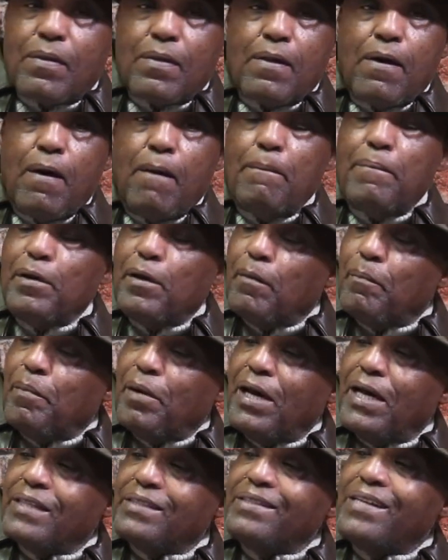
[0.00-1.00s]
Her bill
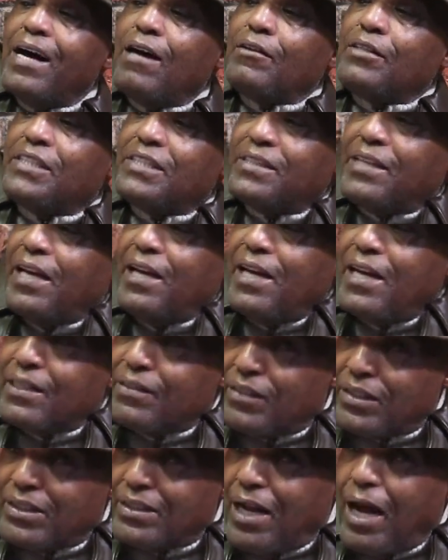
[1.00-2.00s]
passed. Now the state has
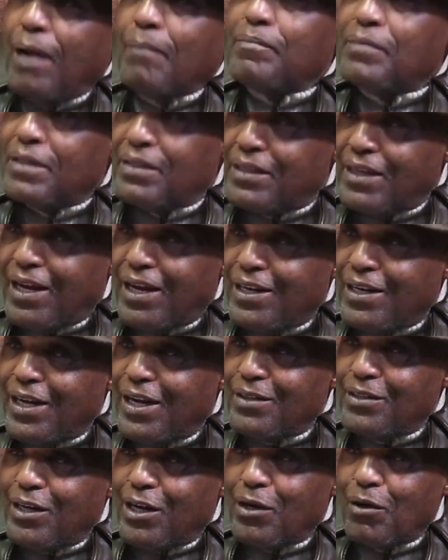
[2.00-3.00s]
adopted that.
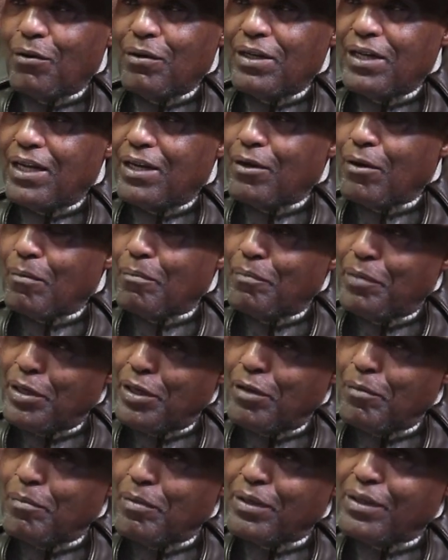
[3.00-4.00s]
Not only her
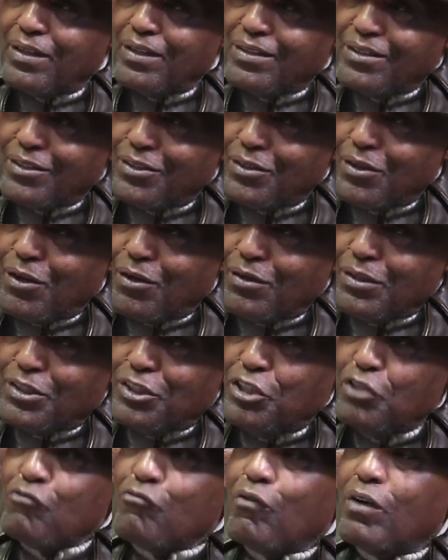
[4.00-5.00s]
bill, but
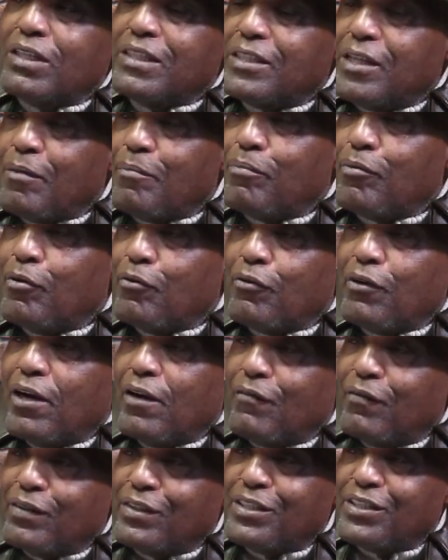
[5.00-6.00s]
She runs that program
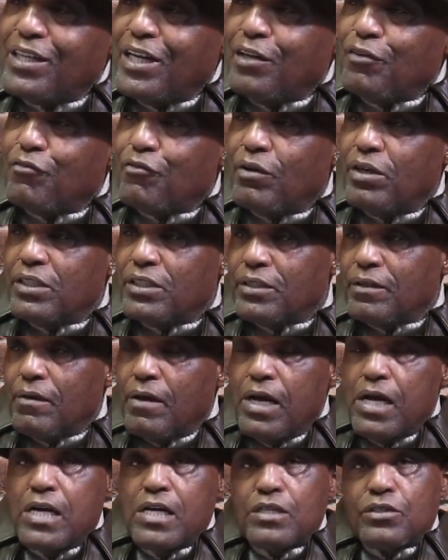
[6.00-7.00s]
for the state treasurer.
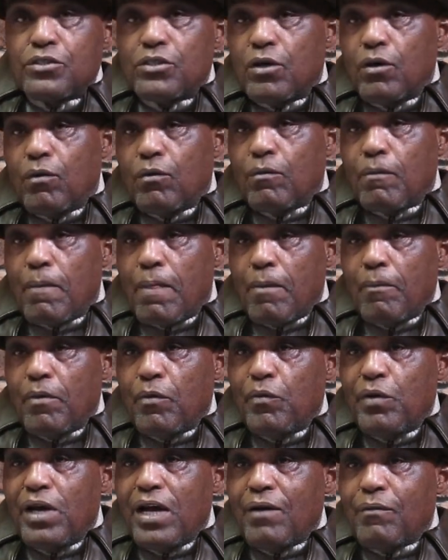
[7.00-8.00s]
So I mean,
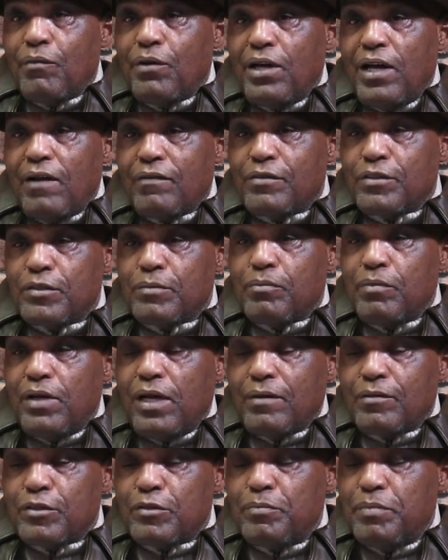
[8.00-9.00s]
we have
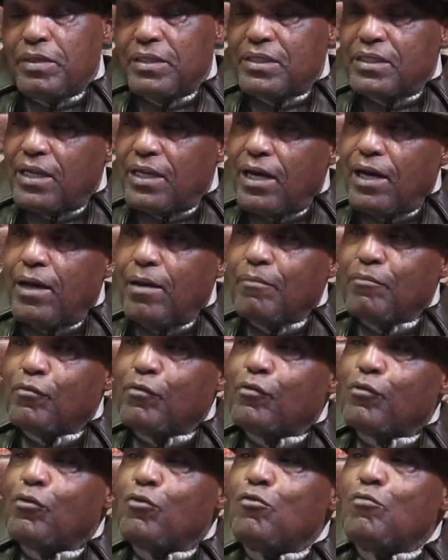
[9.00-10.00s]
to spend time
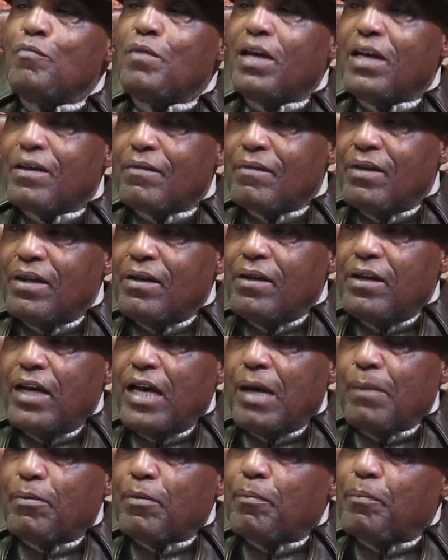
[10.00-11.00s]
grooming
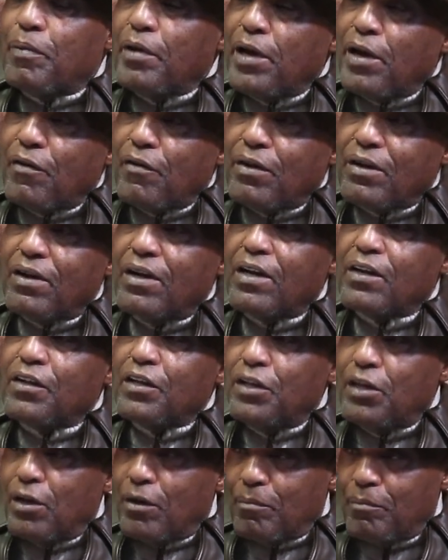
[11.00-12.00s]
and preparing other
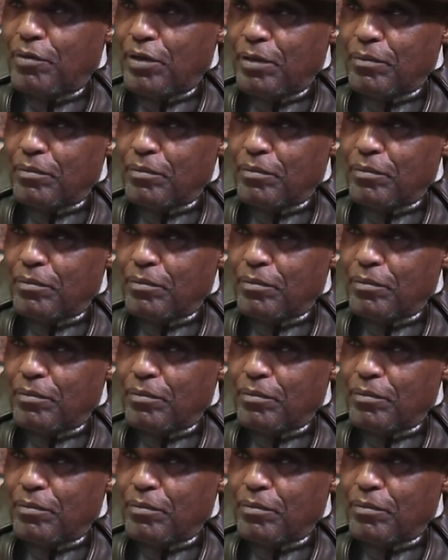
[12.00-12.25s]
young people.